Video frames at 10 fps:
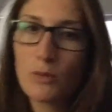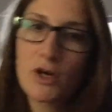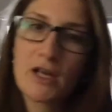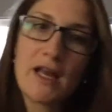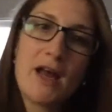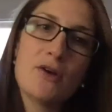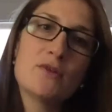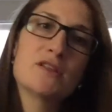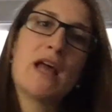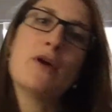
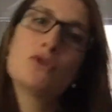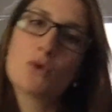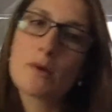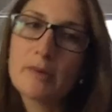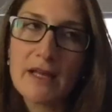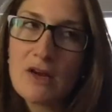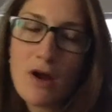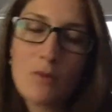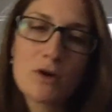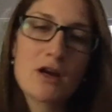workouts, outdoor
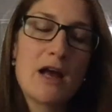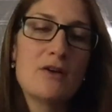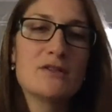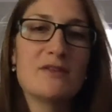playground workouts.